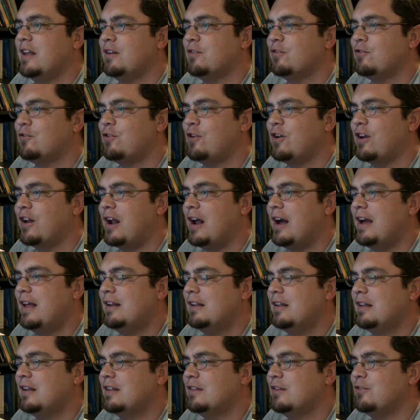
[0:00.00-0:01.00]
he had his truck
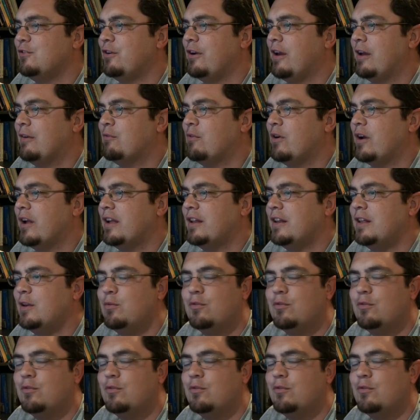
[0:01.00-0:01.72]
idling in the driveway,